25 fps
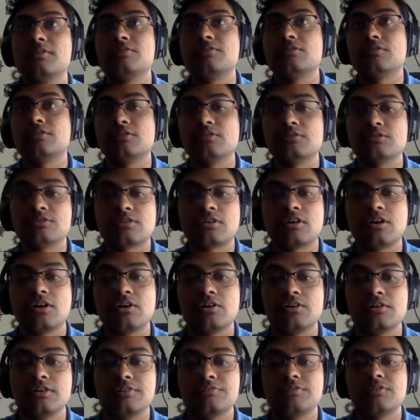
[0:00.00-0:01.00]
So those are
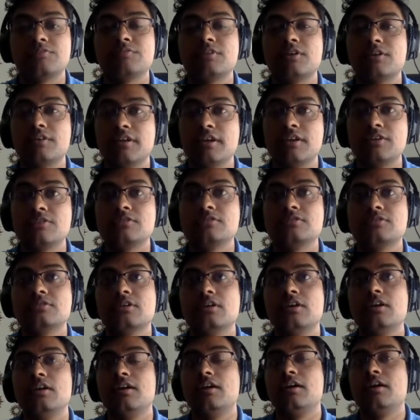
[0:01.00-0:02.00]
all different variations,
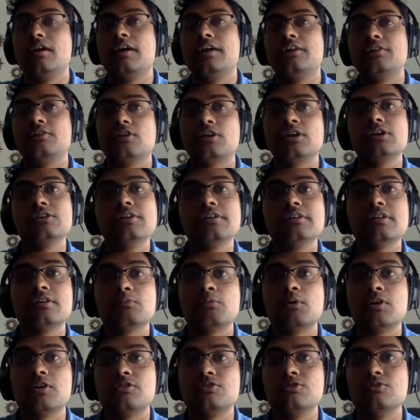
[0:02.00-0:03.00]
and luckily there
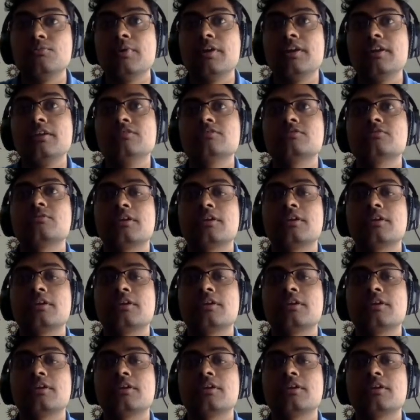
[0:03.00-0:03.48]
weren't too many, so